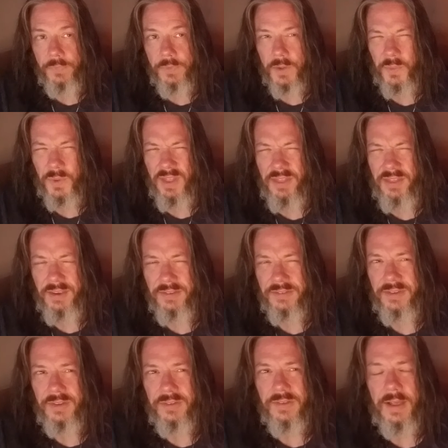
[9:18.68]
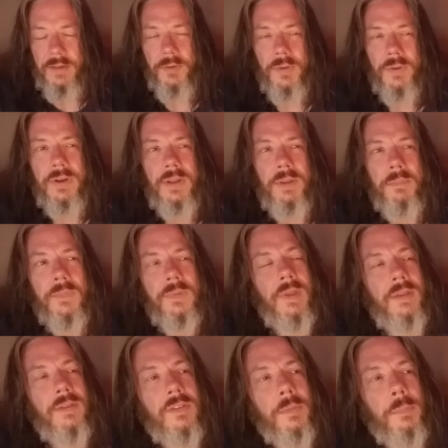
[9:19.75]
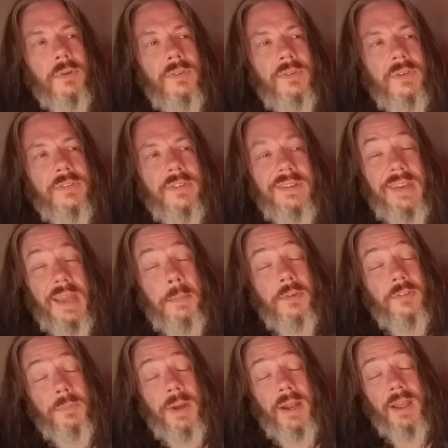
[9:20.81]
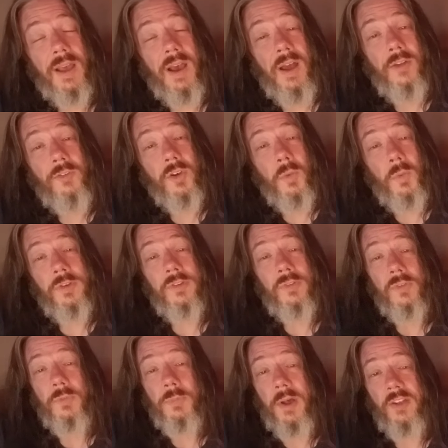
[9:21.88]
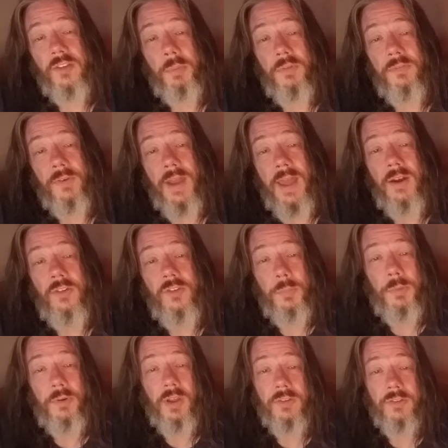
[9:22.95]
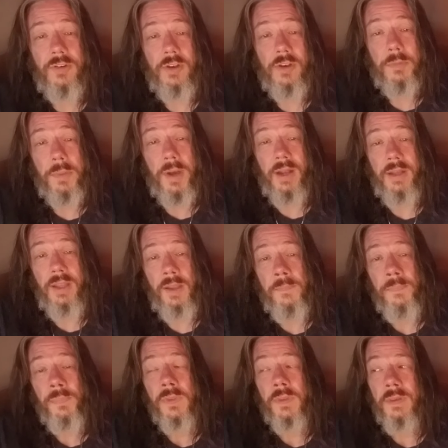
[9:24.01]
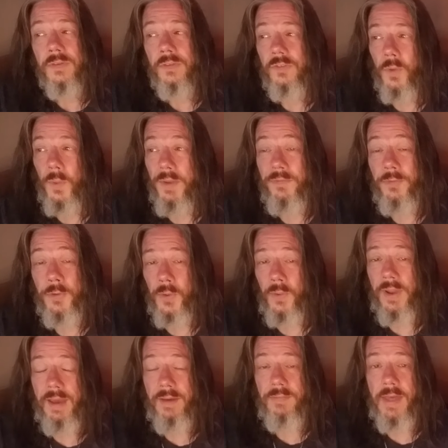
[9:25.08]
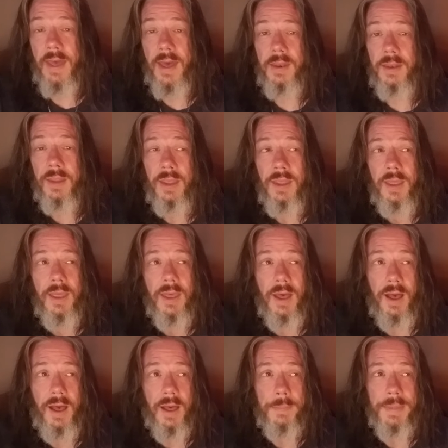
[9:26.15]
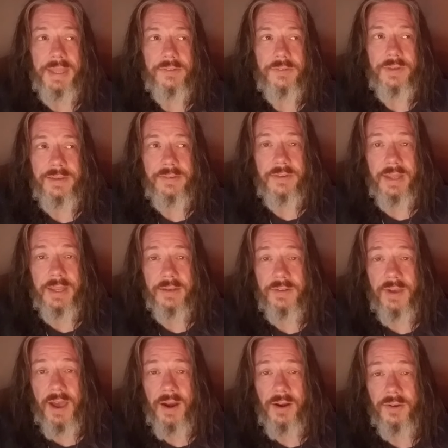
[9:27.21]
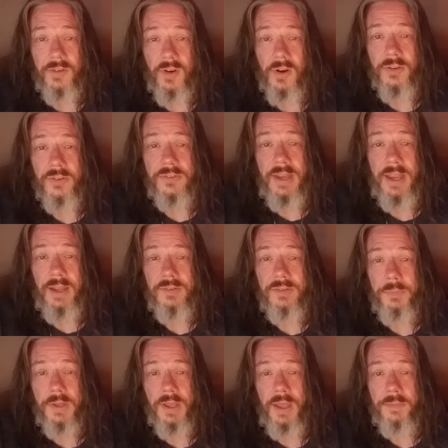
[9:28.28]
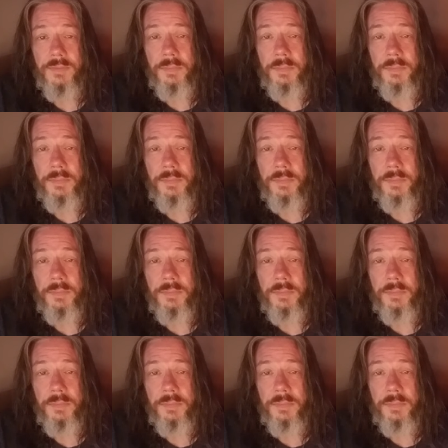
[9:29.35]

One of the things that this Levaquin and Cipro do is they damage the mitochondria, which is responsible for energy production in your body. So if you don't have that, it's easy to get tired. It's hard to stand sometimes.